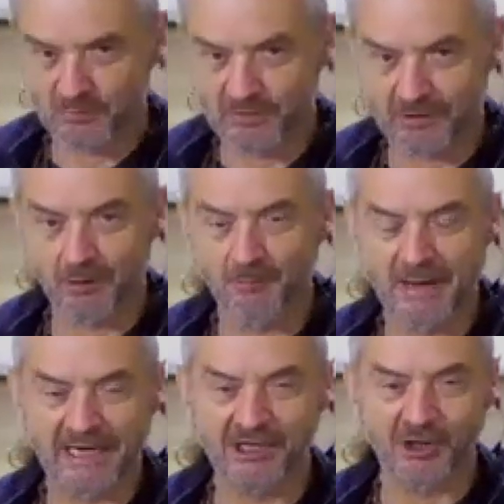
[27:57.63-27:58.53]
There are
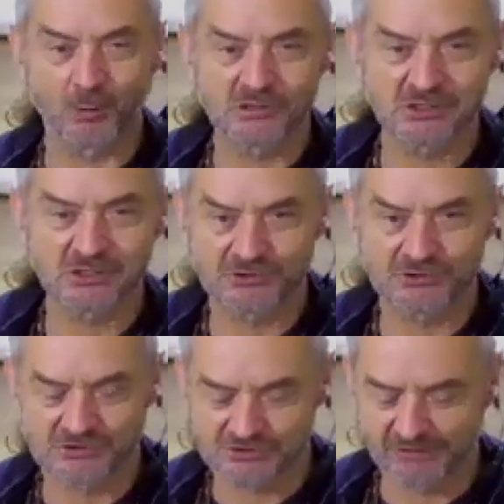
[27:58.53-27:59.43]
many yoga
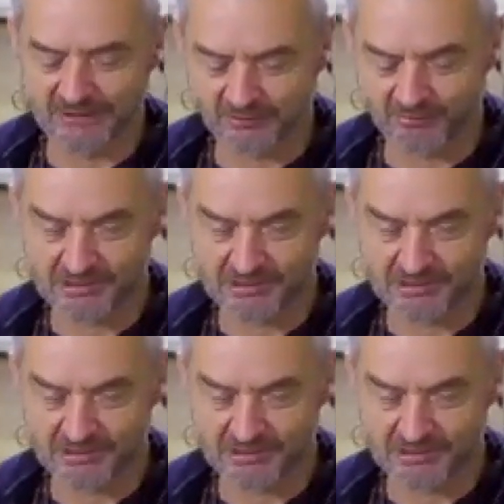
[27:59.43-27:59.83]
solutions around